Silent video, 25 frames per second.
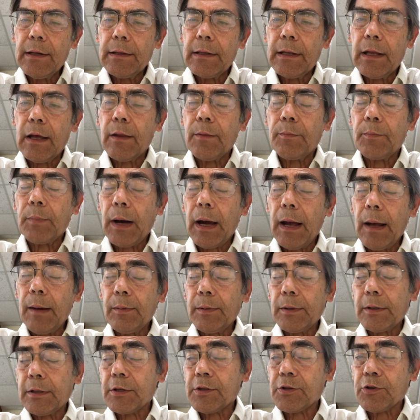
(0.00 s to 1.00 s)
Now the
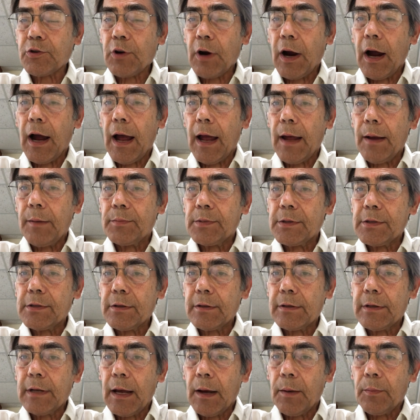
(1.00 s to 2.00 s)
Bible describes
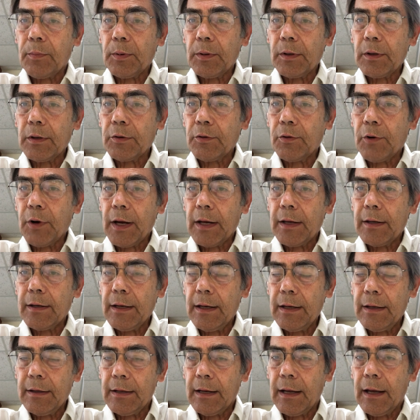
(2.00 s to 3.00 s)
the temple in great
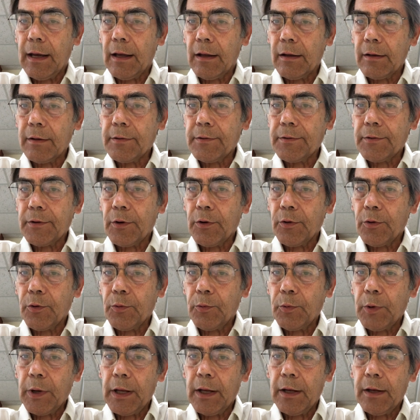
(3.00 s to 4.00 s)
detail, so
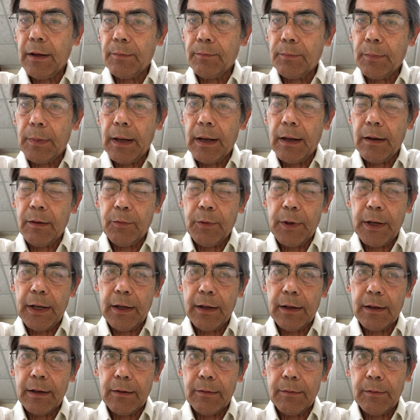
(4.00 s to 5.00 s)
we can we
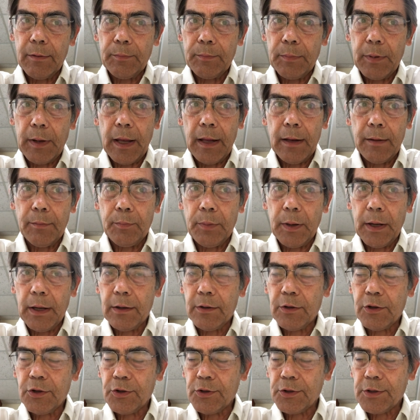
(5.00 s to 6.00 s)
can paint
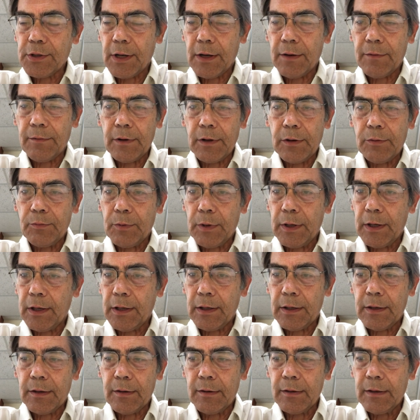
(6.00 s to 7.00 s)
pictures of it, we
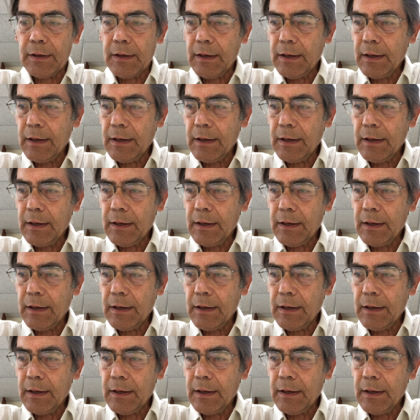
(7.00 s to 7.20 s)
can